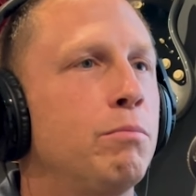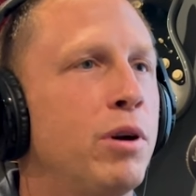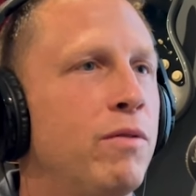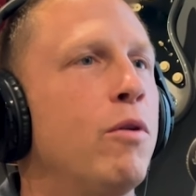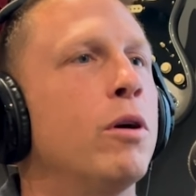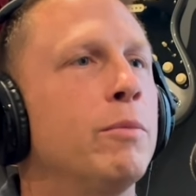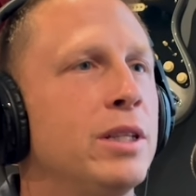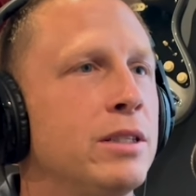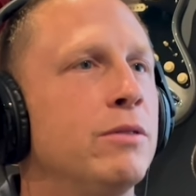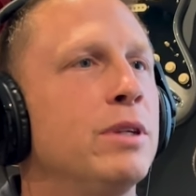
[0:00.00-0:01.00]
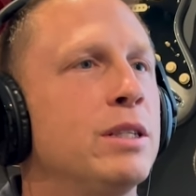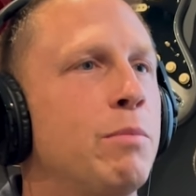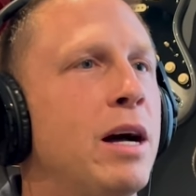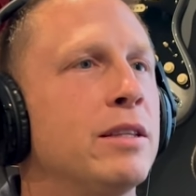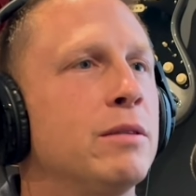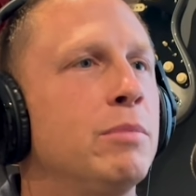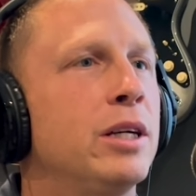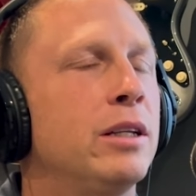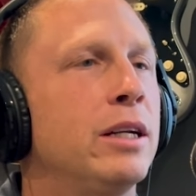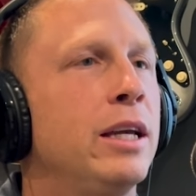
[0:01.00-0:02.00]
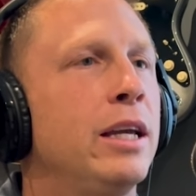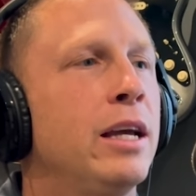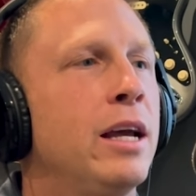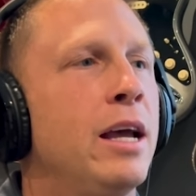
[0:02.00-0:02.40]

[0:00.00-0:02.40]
performance and responsibility.